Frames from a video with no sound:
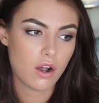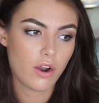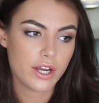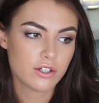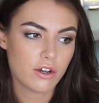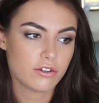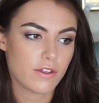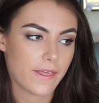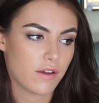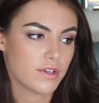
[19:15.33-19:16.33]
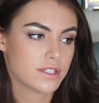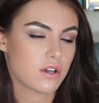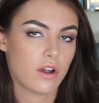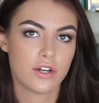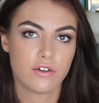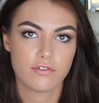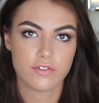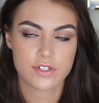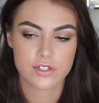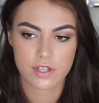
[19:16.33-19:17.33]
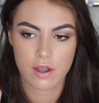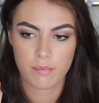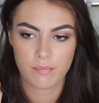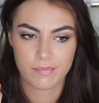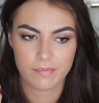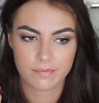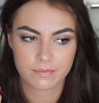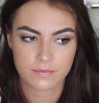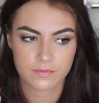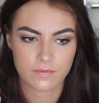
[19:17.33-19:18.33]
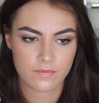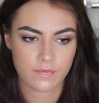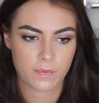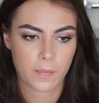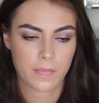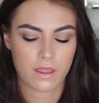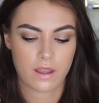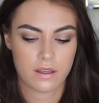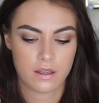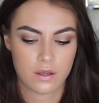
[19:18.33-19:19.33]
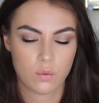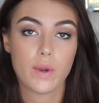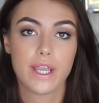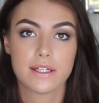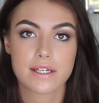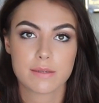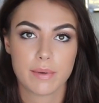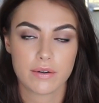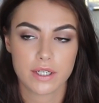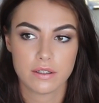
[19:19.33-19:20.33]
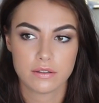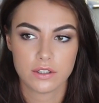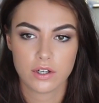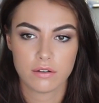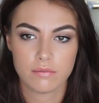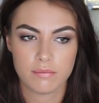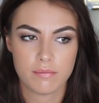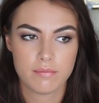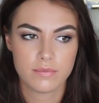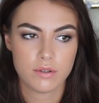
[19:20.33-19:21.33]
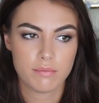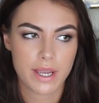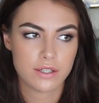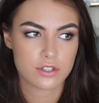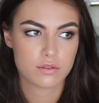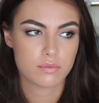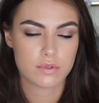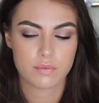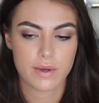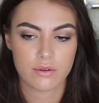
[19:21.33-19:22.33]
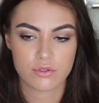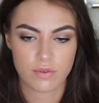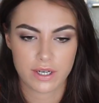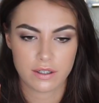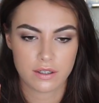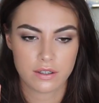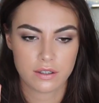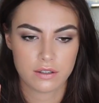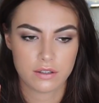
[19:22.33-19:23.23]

I know that there is kind of some weirdness about it, you know, you may just as well drink